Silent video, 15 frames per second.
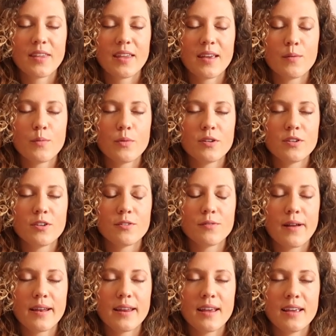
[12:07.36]
And when you're
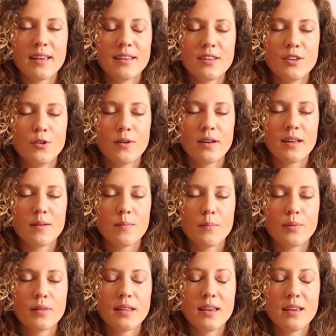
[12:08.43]
ready, you can
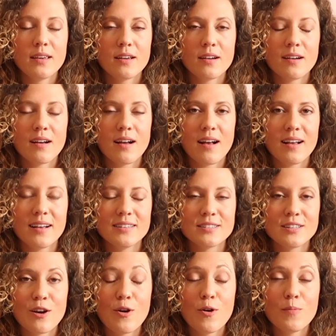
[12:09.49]
blink your eyes
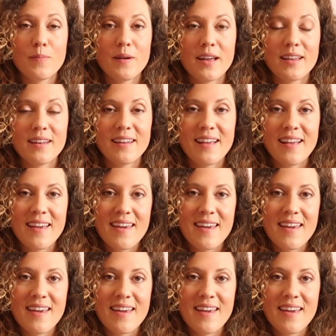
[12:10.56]
open